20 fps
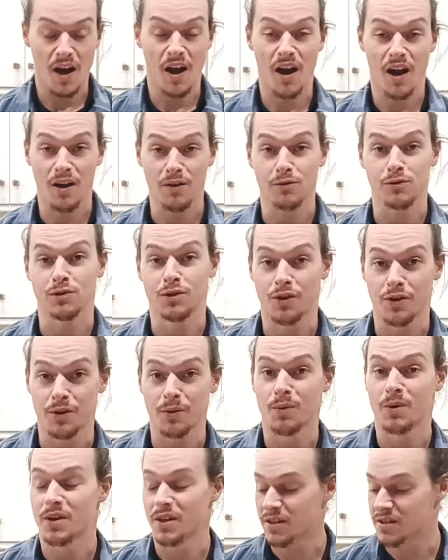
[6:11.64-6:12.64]
I really
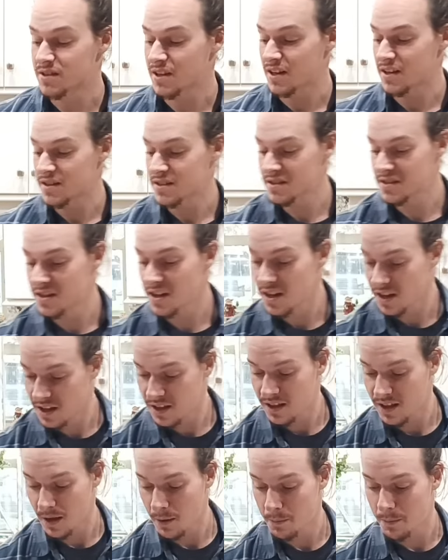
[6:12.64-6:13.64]
want to taste
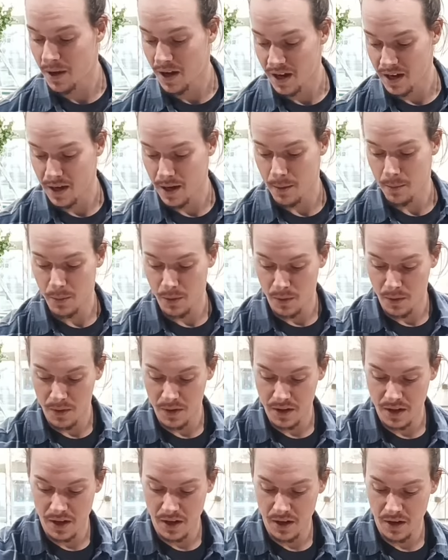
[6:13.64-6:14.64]
that pineapple
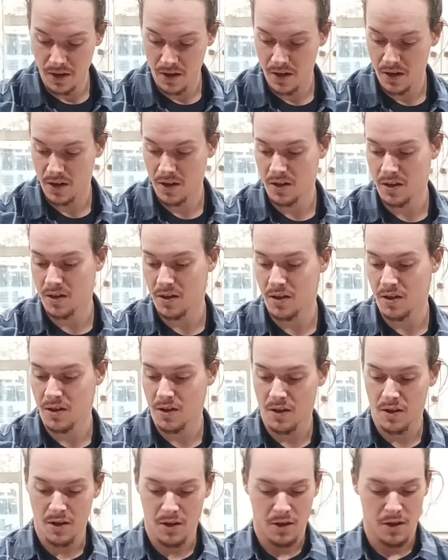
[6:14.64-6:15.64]
in there.
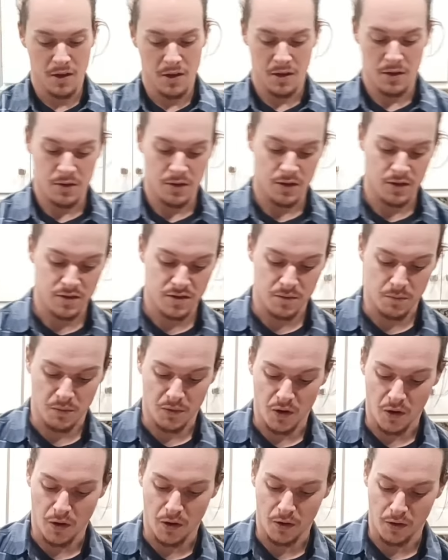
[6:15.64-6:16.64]
Get some
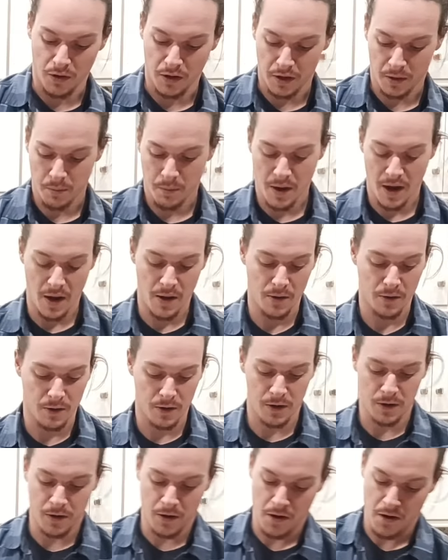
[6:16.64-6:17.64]
garlic
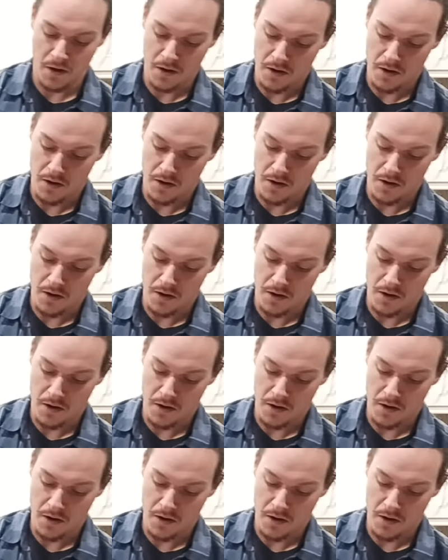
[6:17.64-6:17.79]
powder.